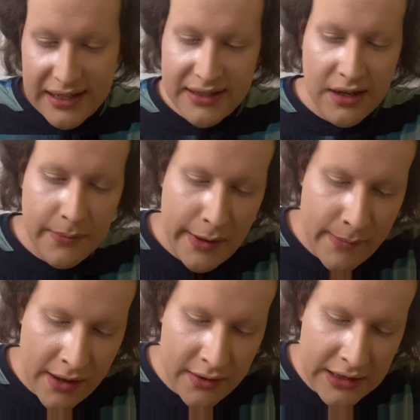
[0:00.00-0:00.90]
is gonna be my,
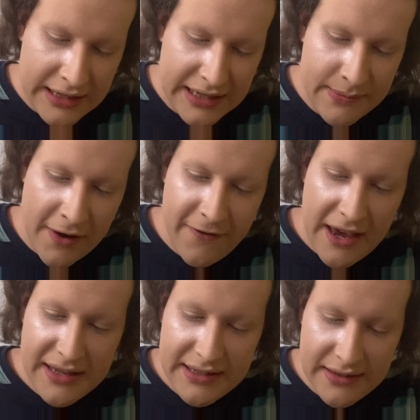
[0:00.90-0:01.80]
this is my
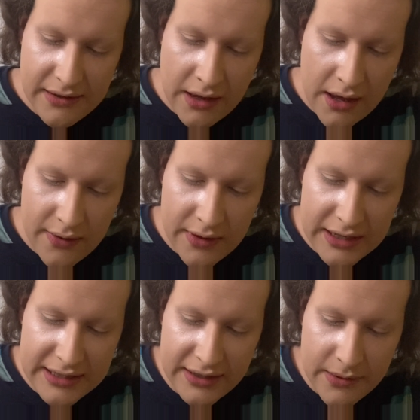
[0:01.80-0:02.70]
face this
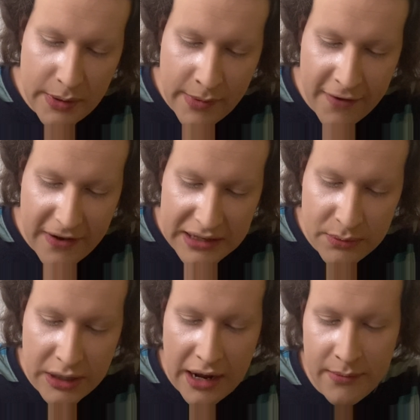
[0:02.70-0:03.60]
is gonna be my face
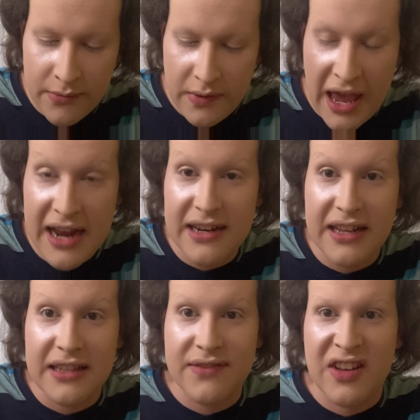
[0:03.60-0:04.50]
when I'm editing
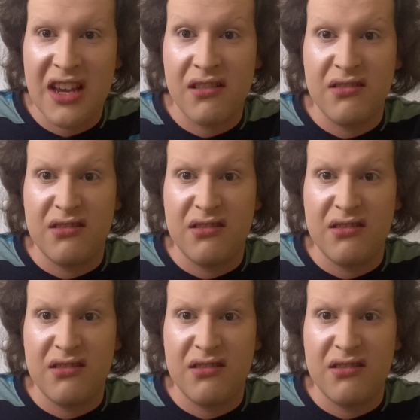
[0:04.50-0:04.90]
this video.